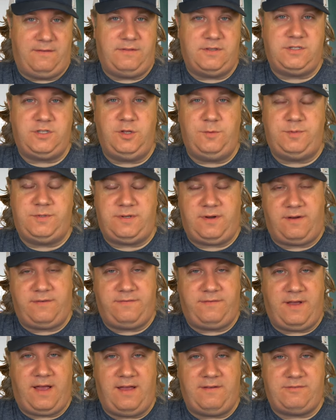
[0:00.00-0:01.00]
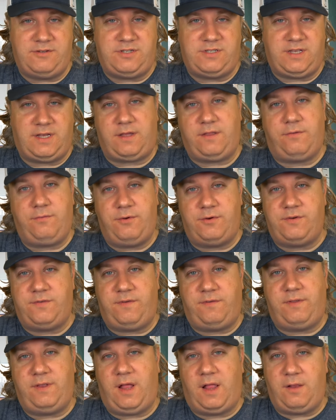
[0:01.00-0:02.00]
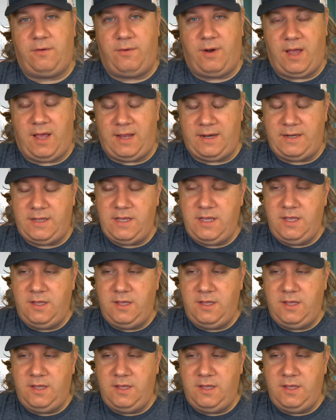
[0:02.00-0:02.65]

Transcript: the Sloopster F five, which is like a three hundred fifty dollar rod,